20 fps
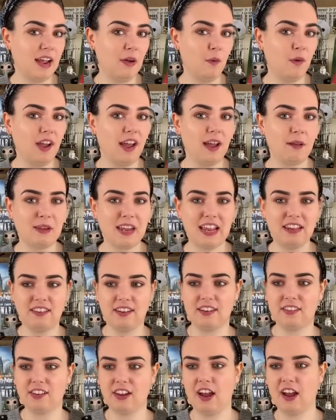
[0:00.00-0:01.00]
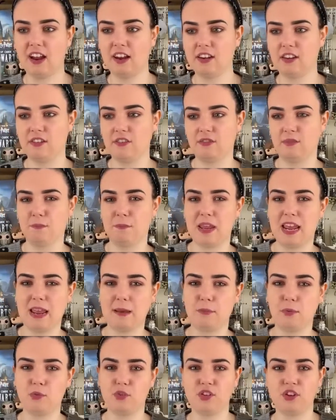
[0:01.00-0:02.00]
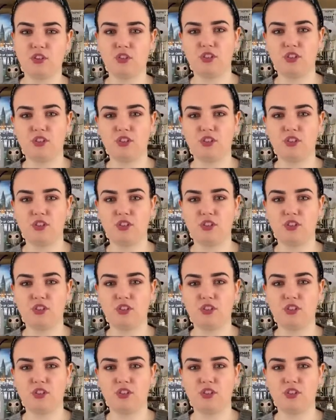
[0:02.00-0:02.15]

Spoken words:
now, I'm getting to kind of be able to